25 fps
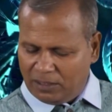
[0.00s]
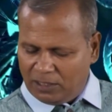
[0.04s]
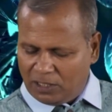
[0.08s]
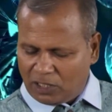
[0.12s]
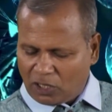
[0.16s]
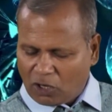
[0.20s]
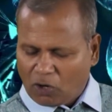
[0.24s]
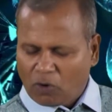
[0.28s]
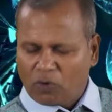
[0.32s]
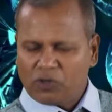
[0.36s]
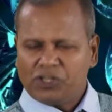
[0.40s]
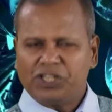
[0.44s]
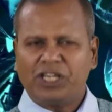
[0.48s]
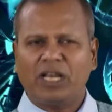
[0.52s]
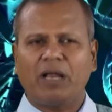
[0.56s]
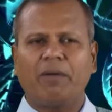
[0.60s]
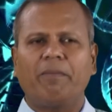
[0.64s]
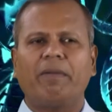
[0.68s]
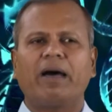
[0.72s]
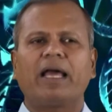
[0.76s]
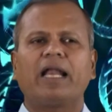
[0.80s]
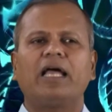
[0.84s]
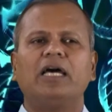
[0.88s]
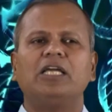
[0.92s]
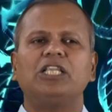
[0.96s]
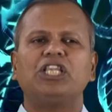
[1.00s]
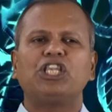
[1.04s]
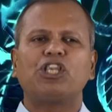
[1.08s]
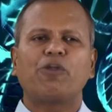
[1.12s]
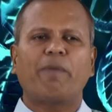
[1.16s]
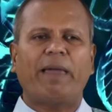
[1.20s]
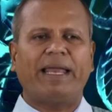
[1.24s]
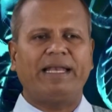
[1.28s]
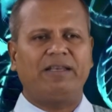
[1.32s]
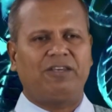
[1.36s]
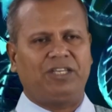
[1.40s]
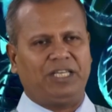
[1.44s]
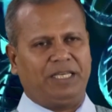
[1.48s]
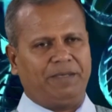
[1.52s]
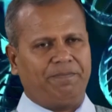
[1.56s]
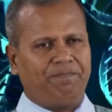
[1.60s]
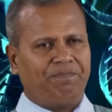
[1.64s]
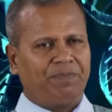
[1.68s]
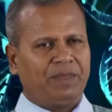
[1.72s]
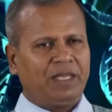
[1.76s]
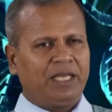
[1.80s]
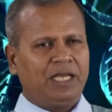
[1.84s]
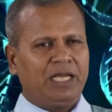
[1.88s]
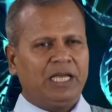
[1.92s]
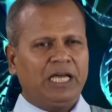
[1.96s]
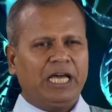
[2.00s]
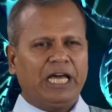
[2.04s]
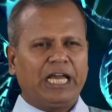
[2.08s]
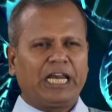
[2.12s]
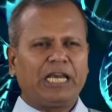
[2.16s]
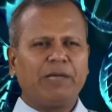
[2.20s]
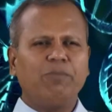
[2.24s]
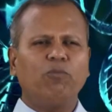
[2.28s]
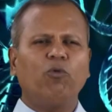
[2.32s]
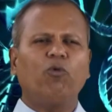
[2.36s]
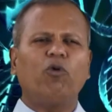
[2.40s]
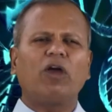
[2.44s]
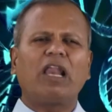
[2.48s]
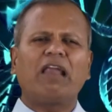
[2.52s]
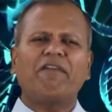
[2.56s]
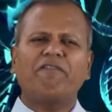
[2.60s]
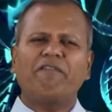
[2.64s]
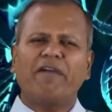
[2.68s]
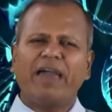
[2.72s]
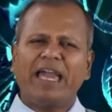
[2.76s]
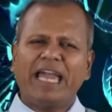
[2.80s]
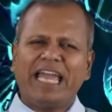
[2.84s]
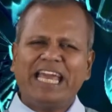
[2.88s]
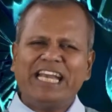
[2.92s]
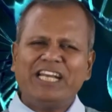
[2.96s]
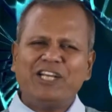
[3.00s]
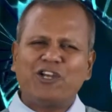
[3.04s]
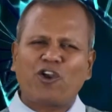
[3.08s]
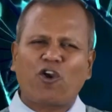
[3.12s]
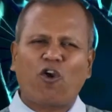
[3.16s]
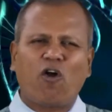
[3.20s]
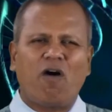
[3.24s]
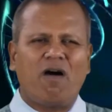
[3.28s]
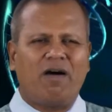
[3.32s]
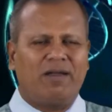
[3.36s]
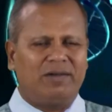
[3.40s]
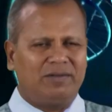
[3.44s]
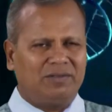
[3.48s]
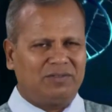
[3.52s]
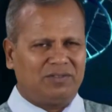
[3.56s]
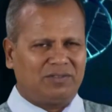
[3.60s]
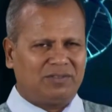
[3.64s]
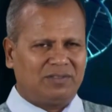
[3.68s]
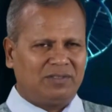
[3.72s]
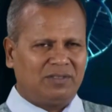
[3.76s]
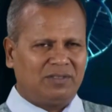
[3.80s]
question number 20. Removal of introns